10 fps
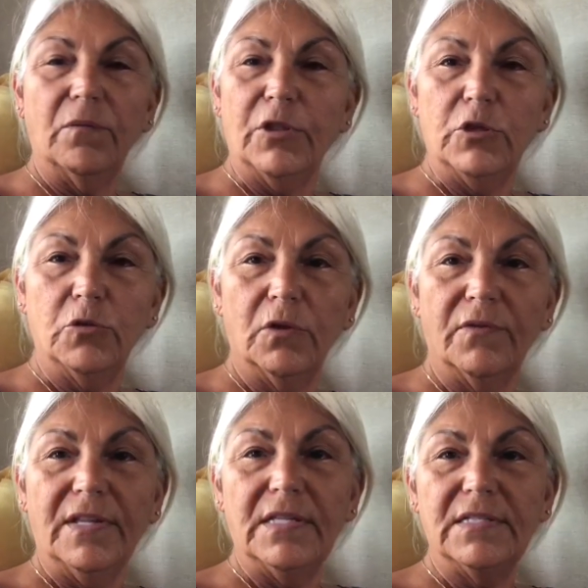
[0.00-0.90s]
with a tour
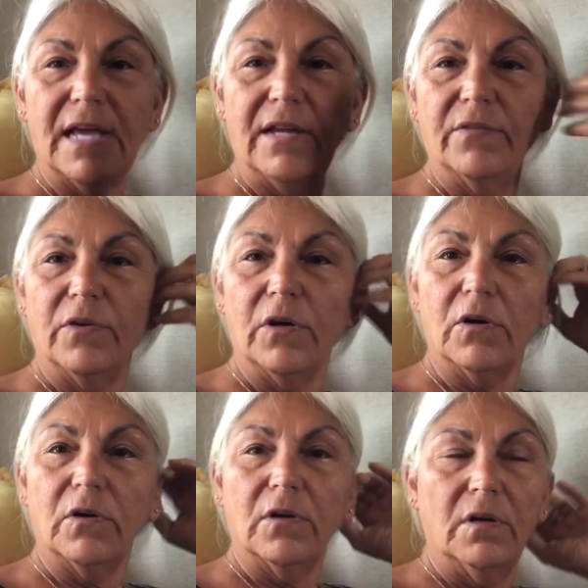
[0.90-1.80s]
of the inside
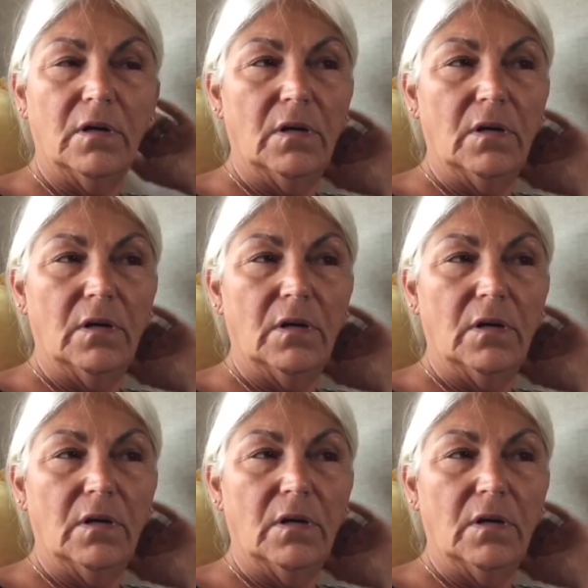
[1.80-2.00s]
of